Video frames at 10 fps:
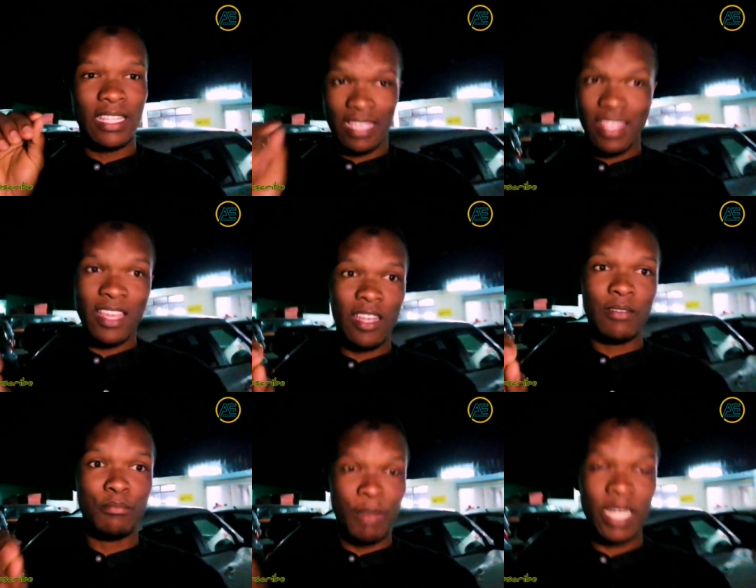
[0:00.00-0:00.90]
Kenyan
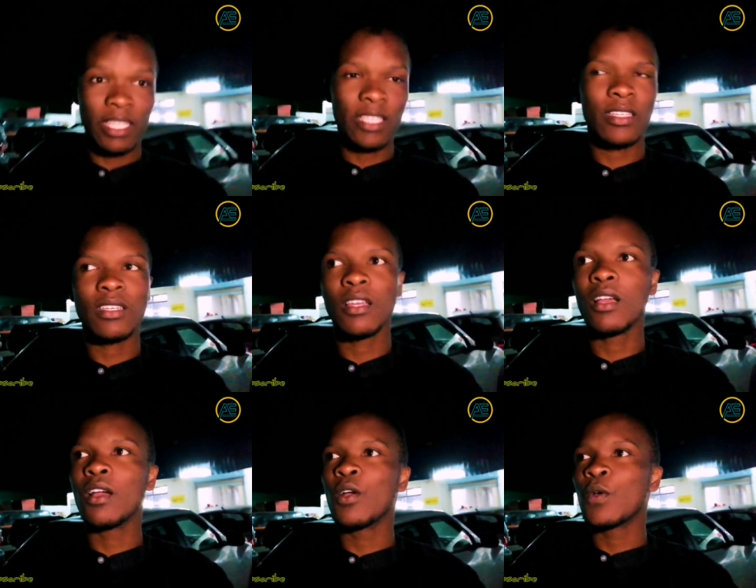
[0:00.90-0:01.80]
money.
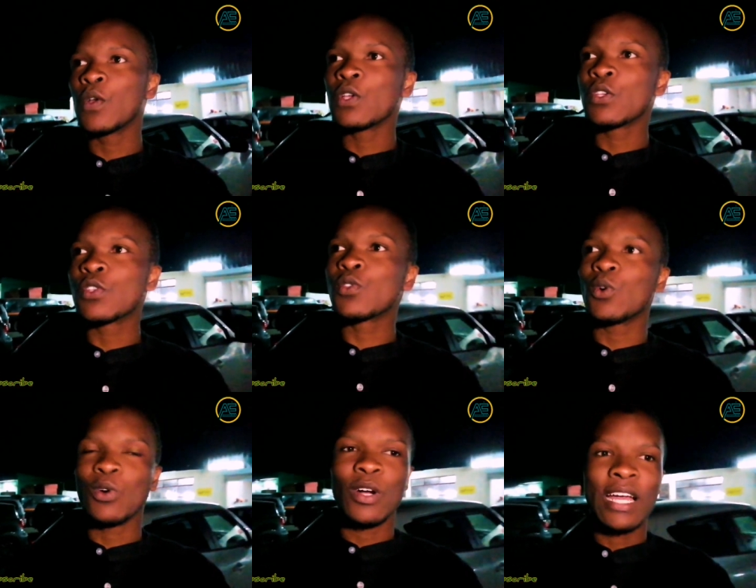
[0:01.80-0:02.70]

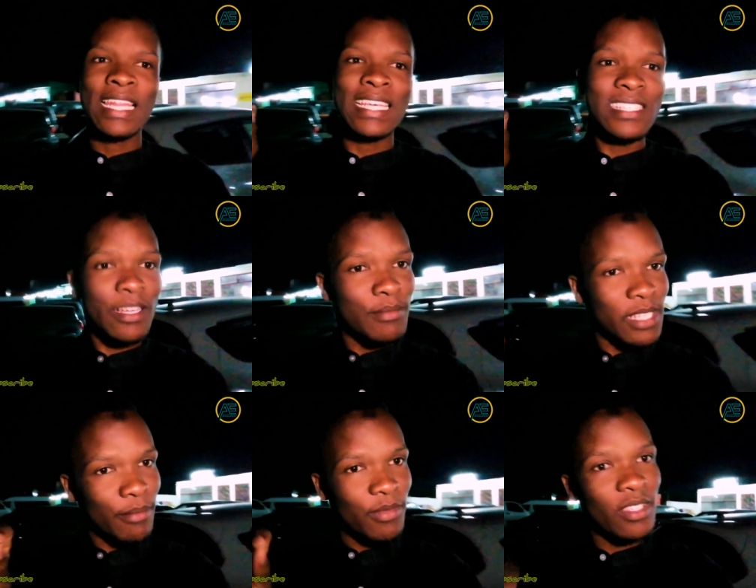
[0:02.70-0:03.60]
So the same
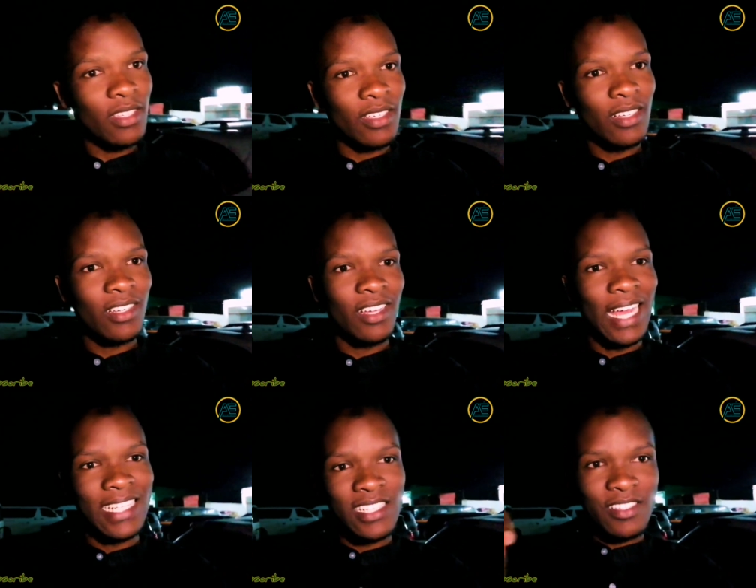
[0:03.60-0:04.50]
thing
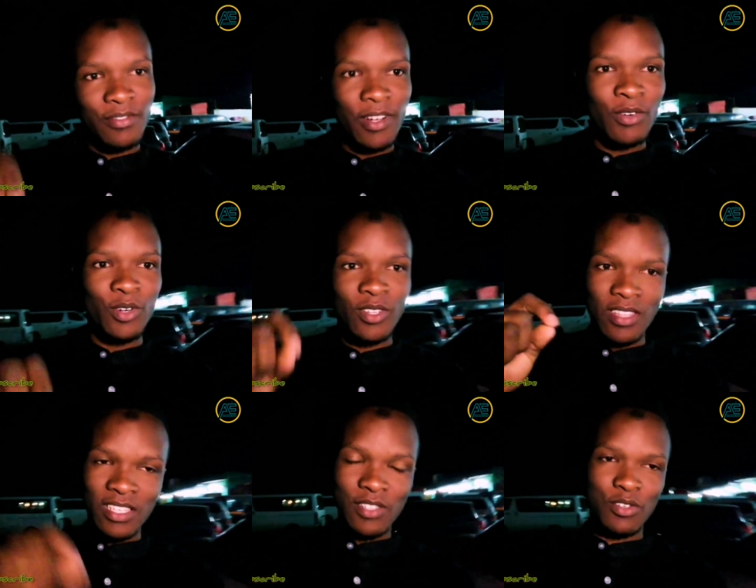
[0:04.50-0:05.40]
I just found on
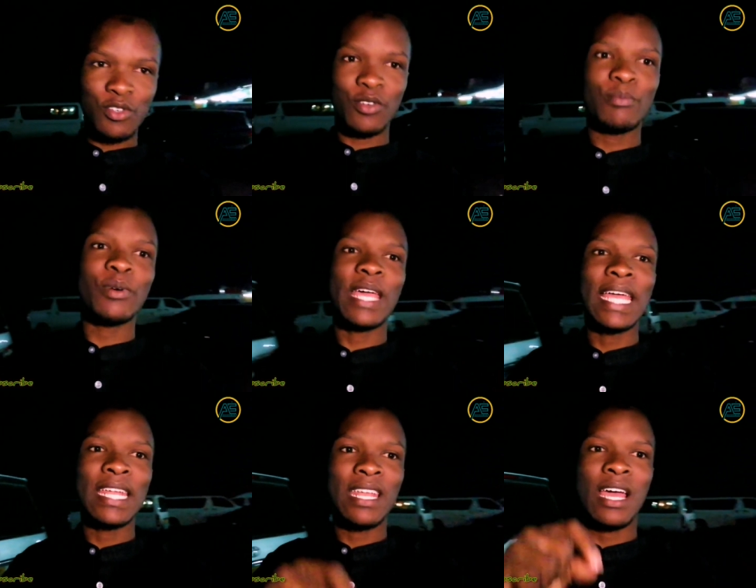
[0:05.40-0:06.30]
this shop,
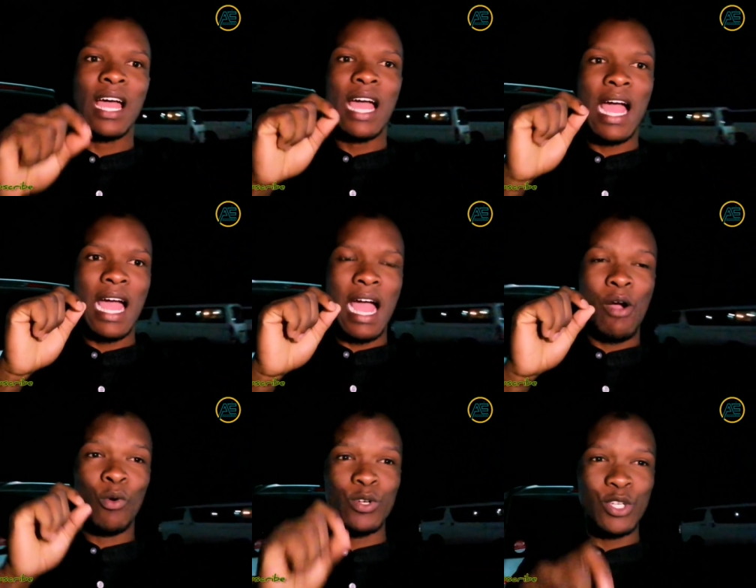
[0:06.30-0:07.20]
and I
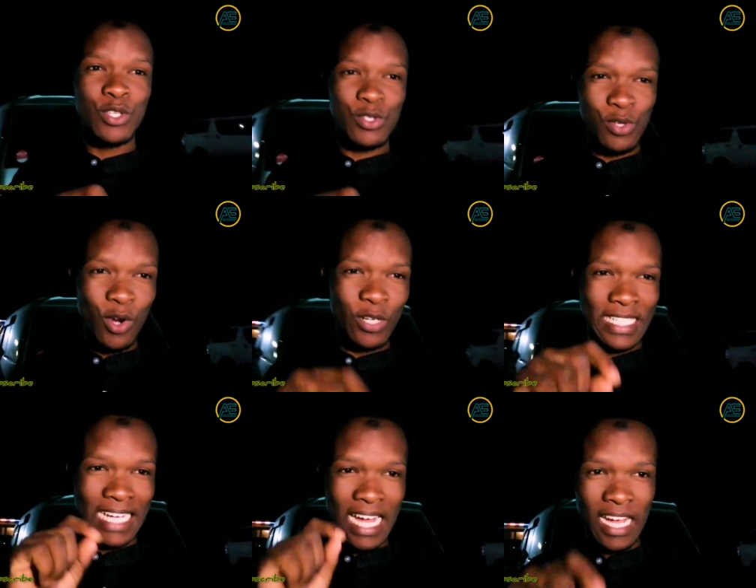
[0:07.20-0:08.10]
was sold
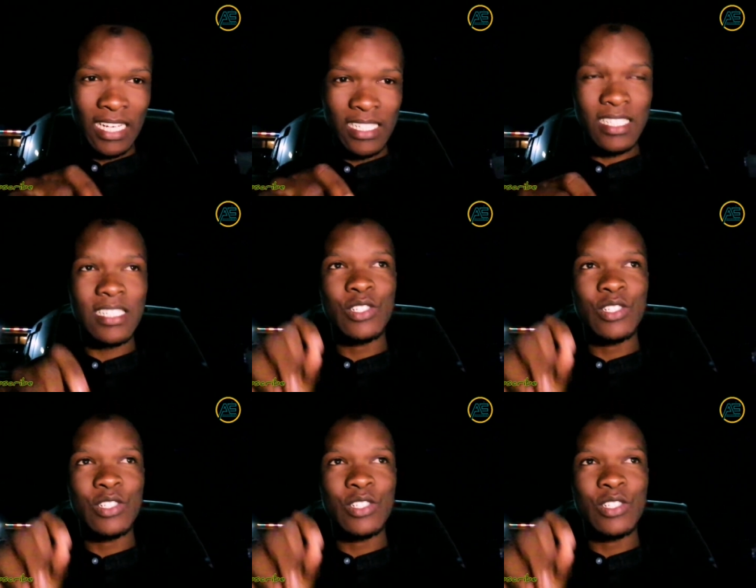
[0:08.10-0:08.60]
at